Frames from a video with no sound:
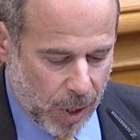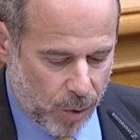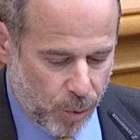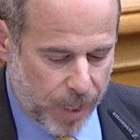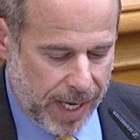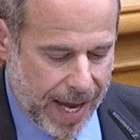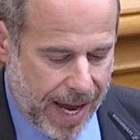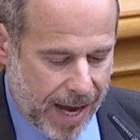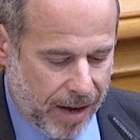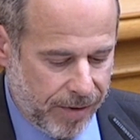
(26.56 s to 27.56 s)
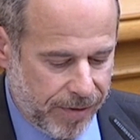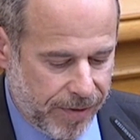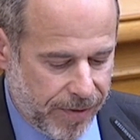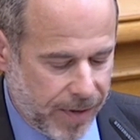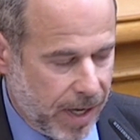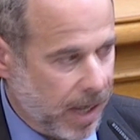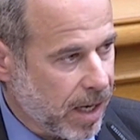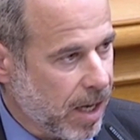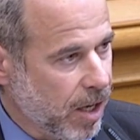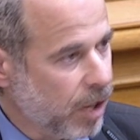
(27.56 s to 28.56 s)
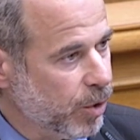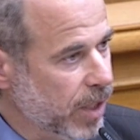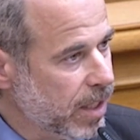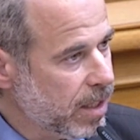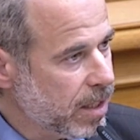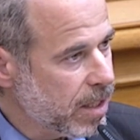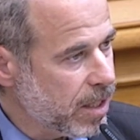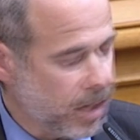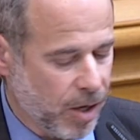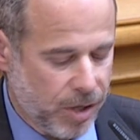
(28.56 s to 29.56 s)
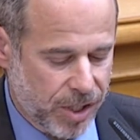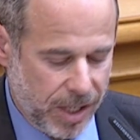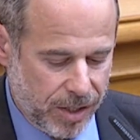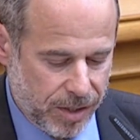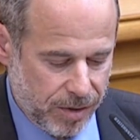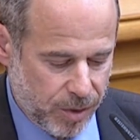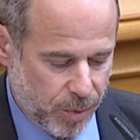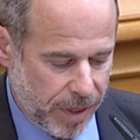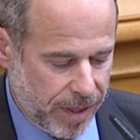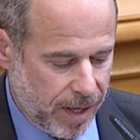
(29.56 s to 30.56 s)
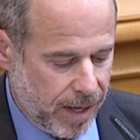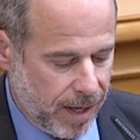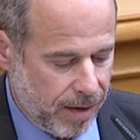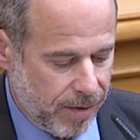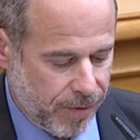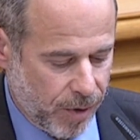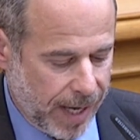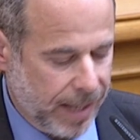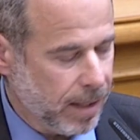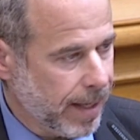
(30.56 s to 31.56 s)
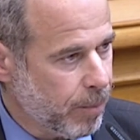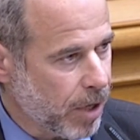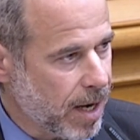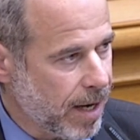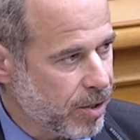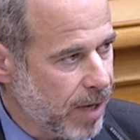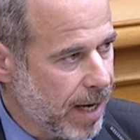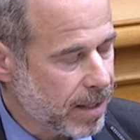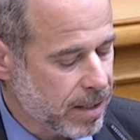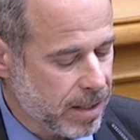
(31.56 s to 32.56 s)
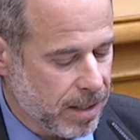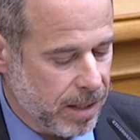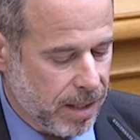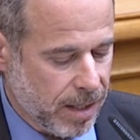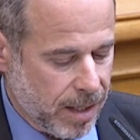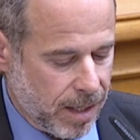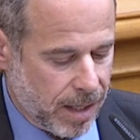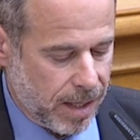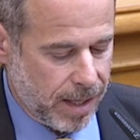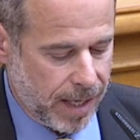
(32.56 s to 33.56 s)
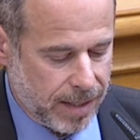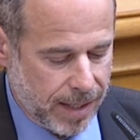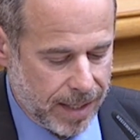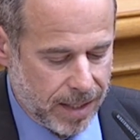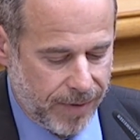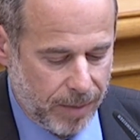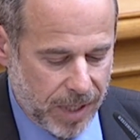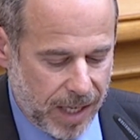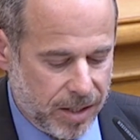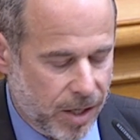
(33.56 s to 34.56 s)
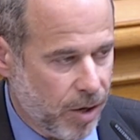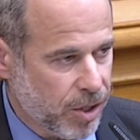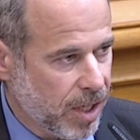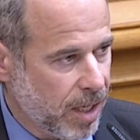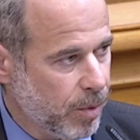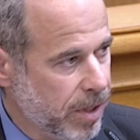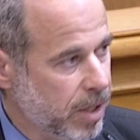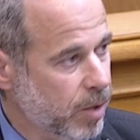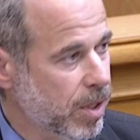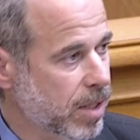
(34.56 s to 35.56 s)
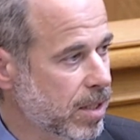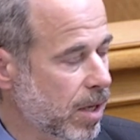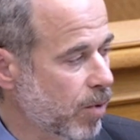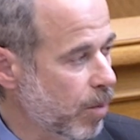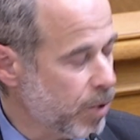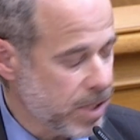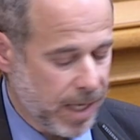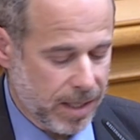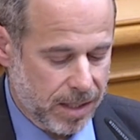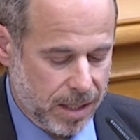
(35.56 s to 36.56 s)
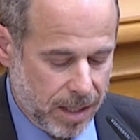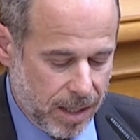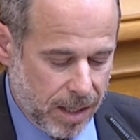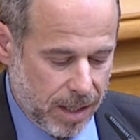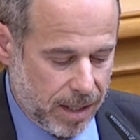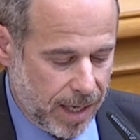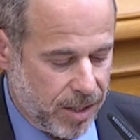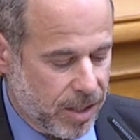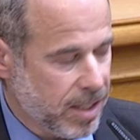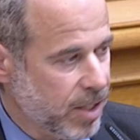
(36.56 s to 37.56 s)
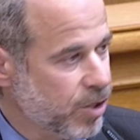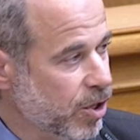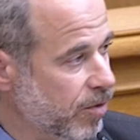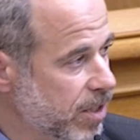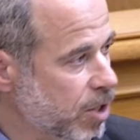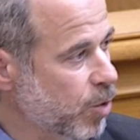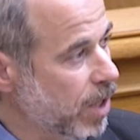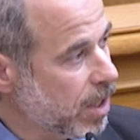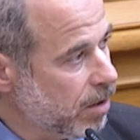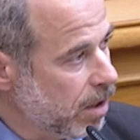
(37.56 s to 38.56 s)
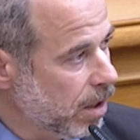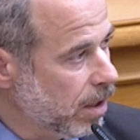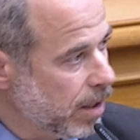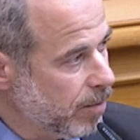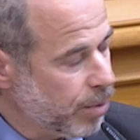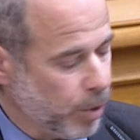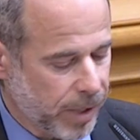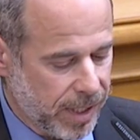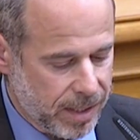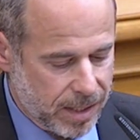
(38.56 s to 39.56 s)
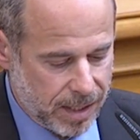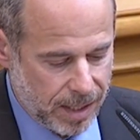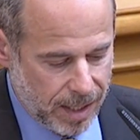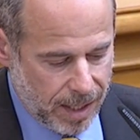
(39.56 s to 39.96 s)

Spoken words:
We have concluded the negotiations for 8 labor contracts that the SFMTA has negotiated with the unions that represent the agency's service-critical employees.